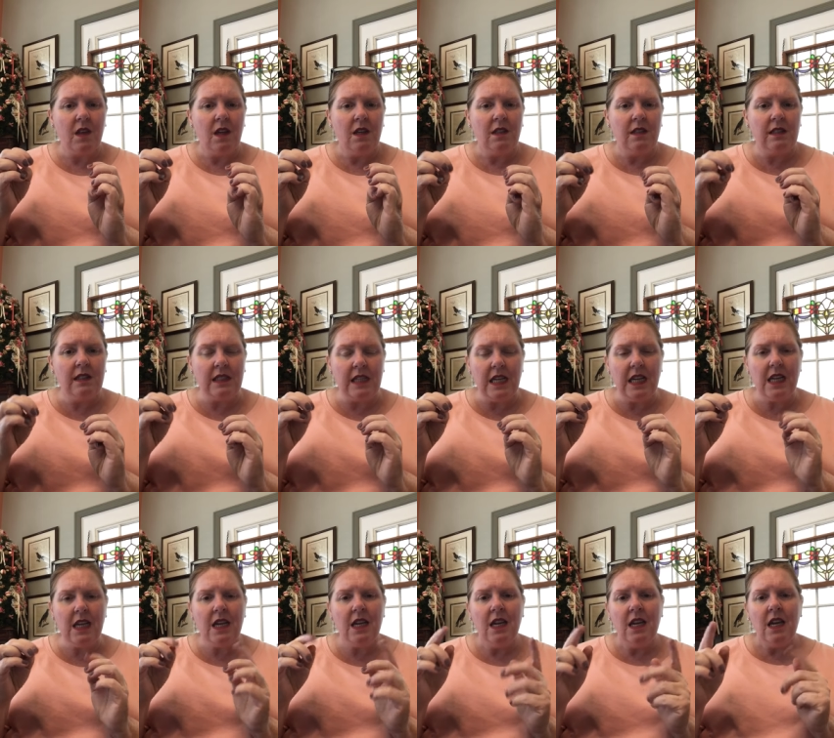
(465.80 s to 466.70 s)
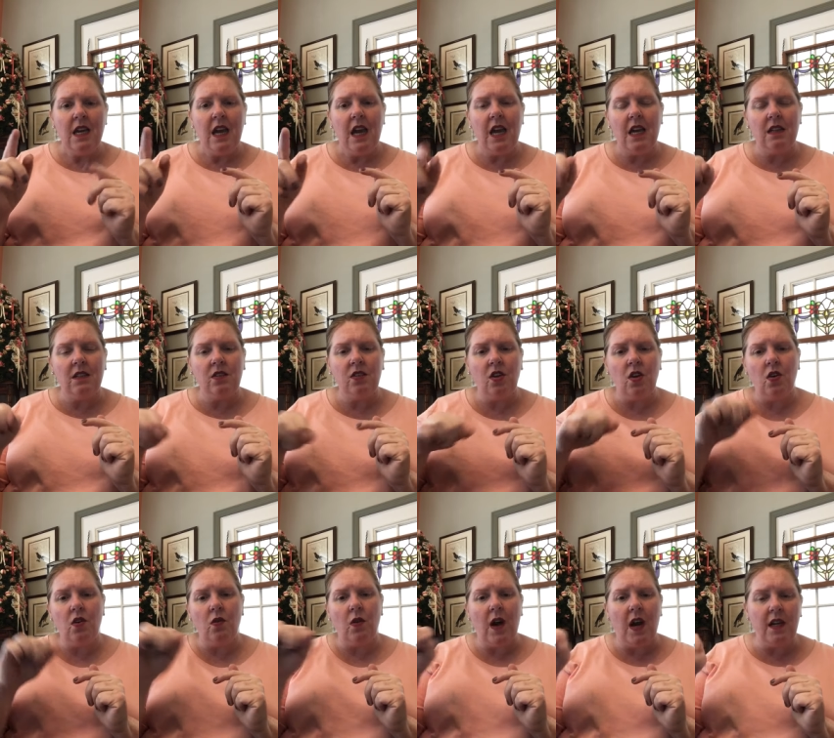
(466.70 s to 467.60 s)
stick. And
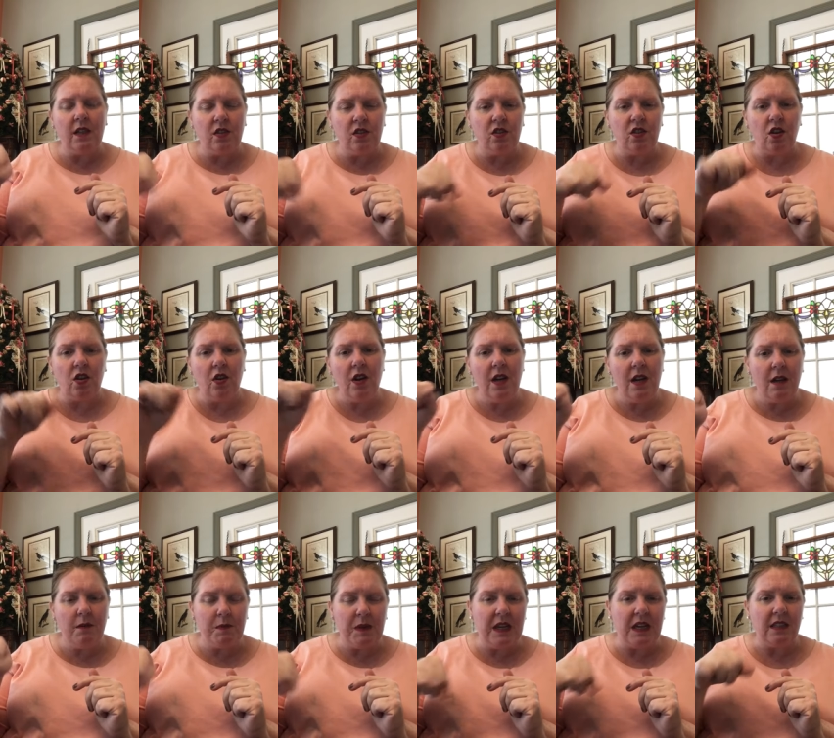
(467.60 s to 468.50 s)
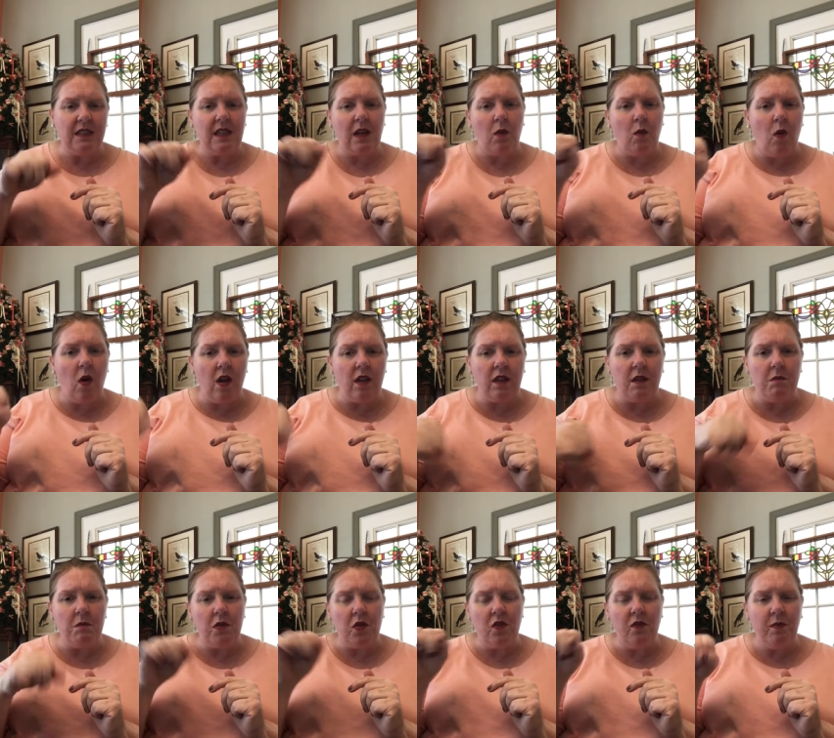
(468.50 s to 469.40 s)
so I stir it because I want the
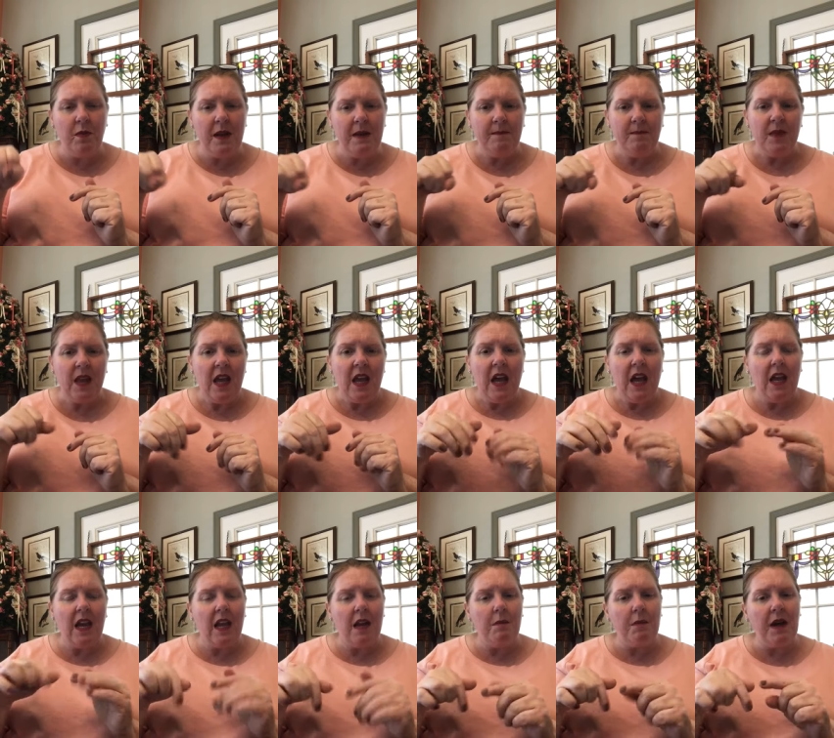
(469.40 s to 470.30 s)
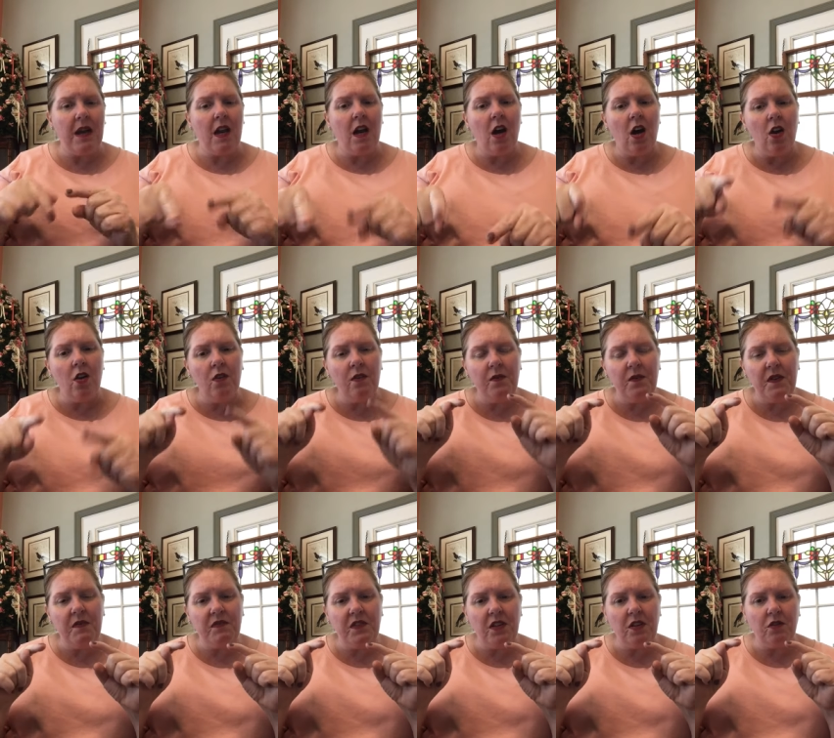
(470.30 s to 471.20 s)
movement. And at about
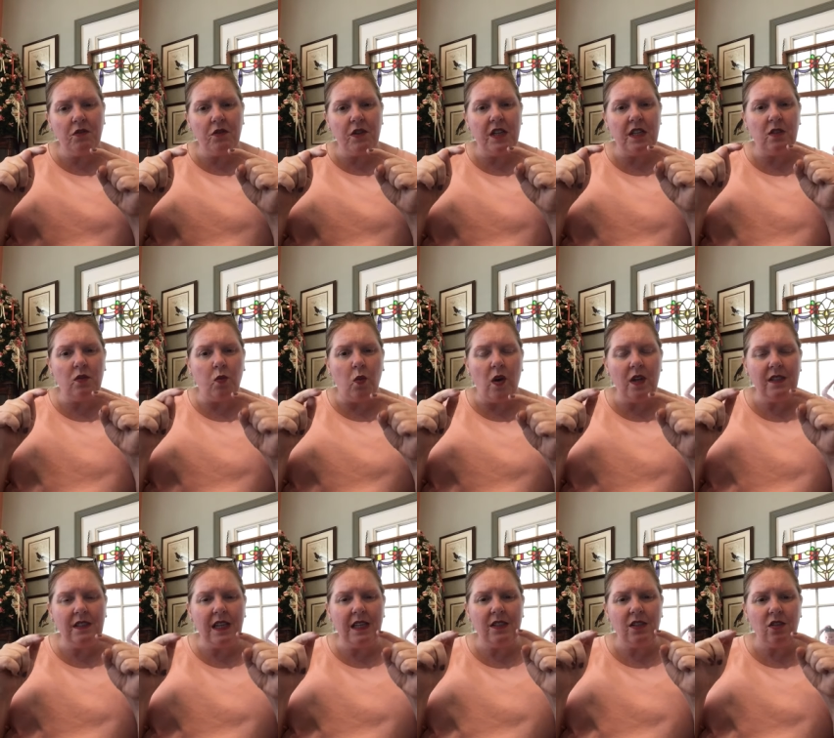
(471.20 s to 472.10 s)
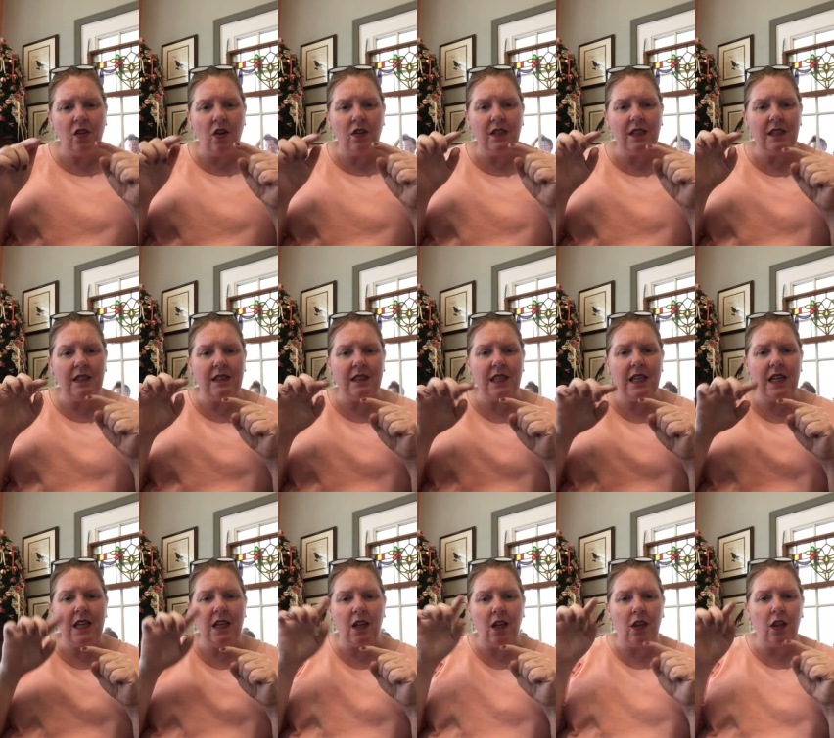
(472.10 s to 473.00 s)
150 degrees, once I start to
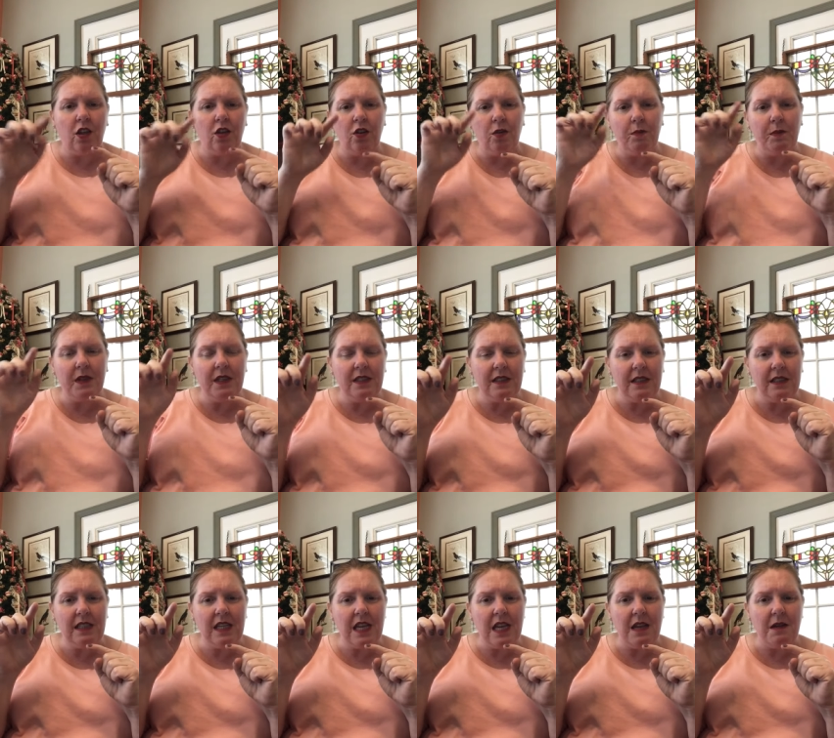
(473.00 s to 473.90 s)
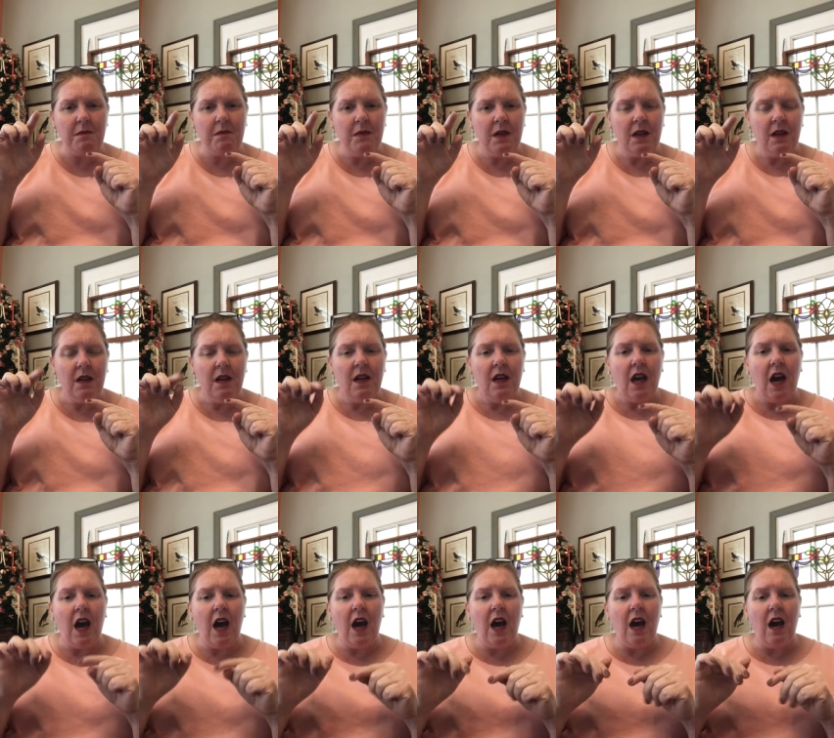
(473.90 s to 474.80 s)
see a little bit of steam,
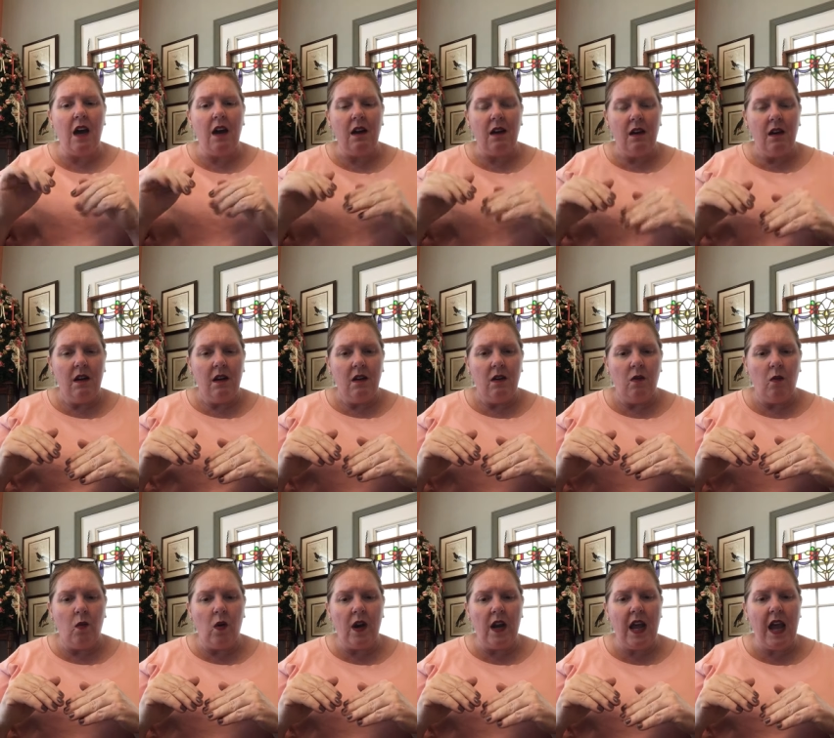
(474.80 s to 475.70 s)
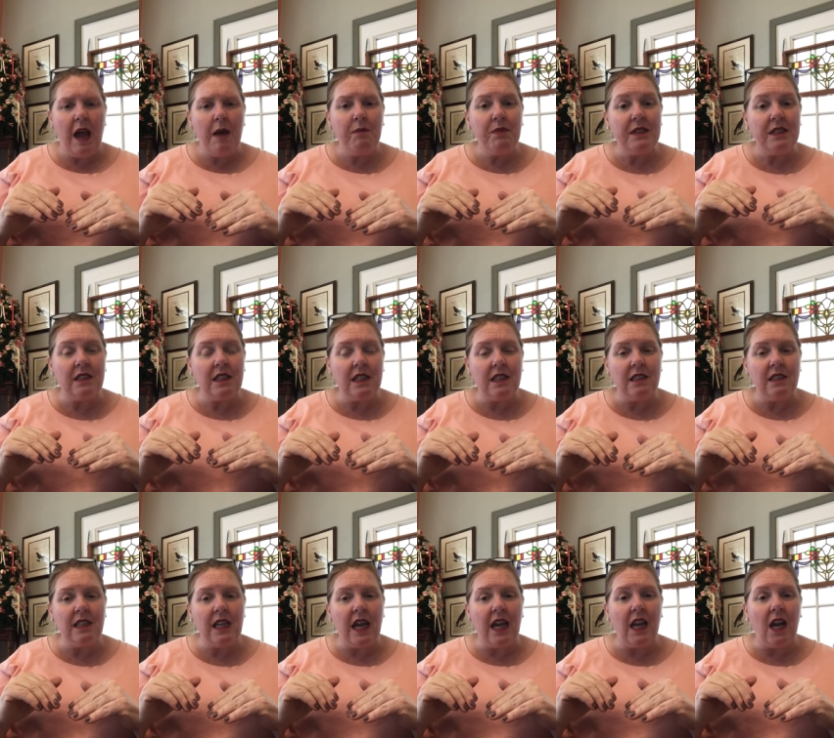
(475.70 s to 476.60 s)
what happens
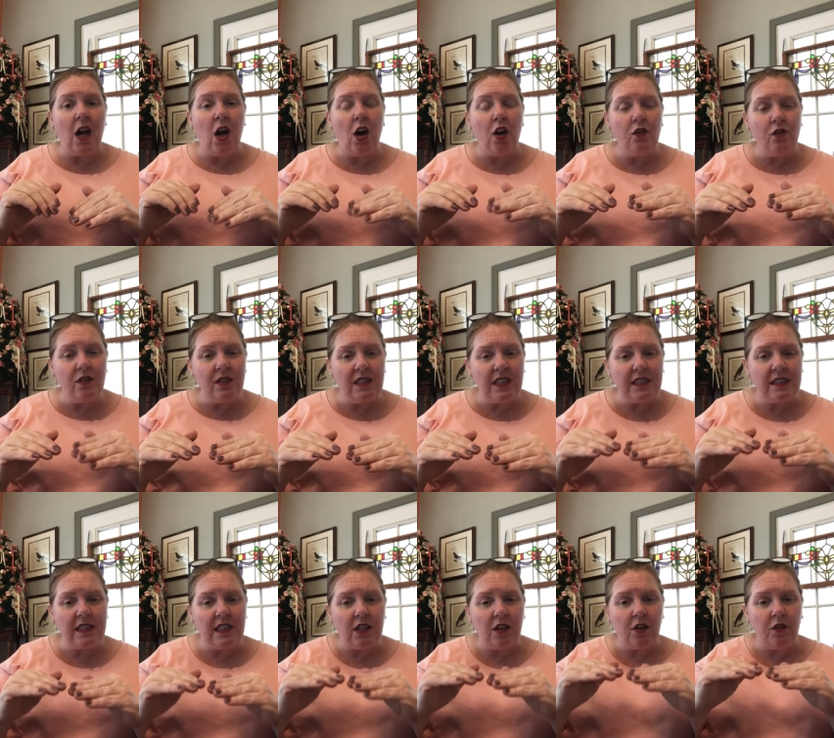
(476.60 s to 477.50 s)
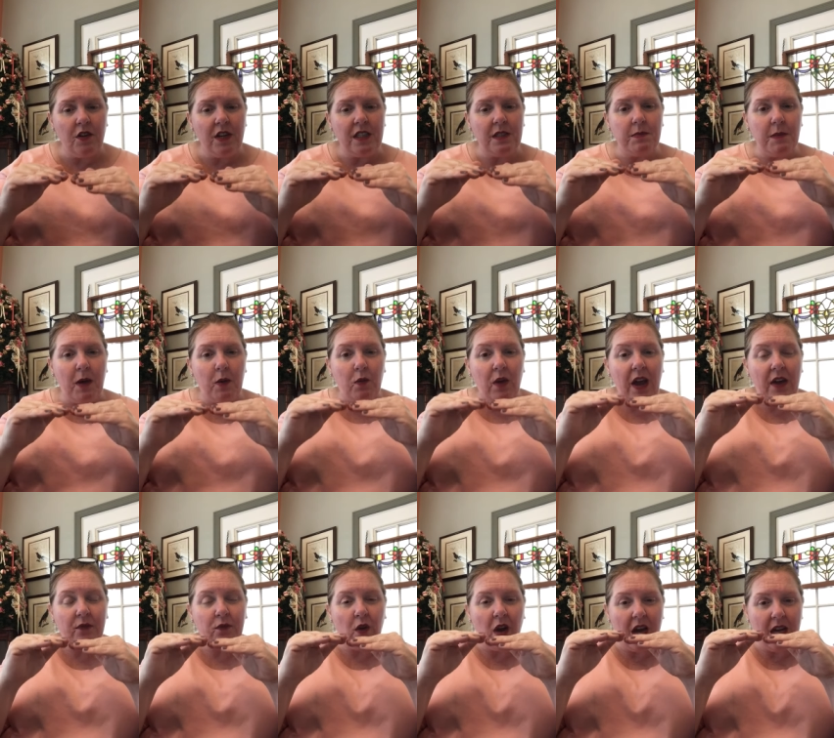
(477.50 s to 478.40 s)
is at 160 degrees, my
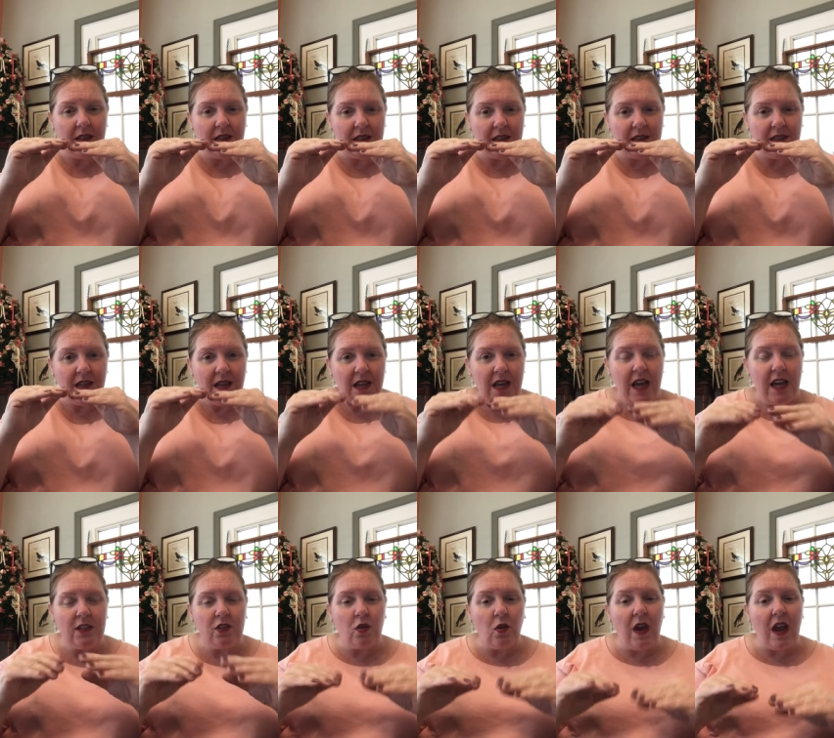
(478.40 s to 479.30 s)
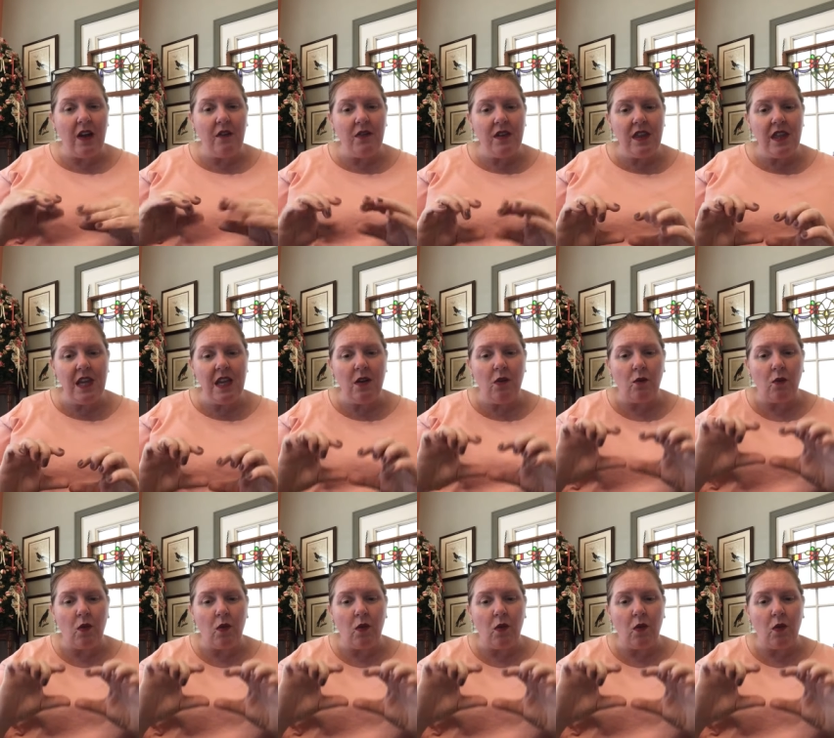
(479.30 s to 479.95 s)
raft rises. And so everything